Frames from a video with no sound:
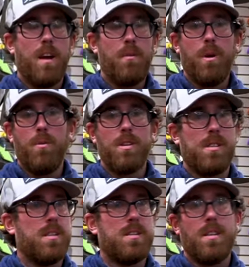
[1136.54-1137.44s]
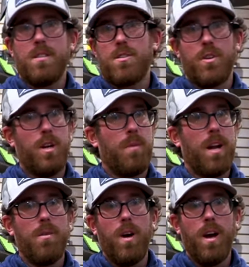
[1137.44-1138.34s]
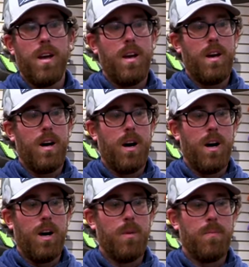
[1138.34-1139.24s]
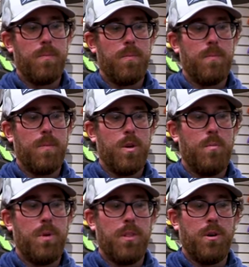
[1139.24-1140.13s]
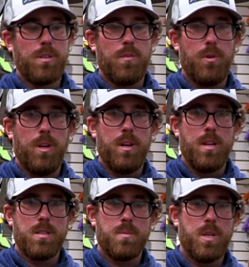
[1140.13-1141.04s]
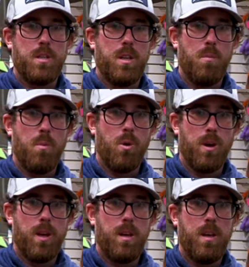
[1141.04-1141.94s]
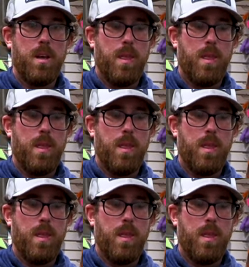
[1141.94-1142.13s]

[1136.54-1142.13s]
Everybody wants to do this thing scream anyway. But those are really nice, especially in the morning,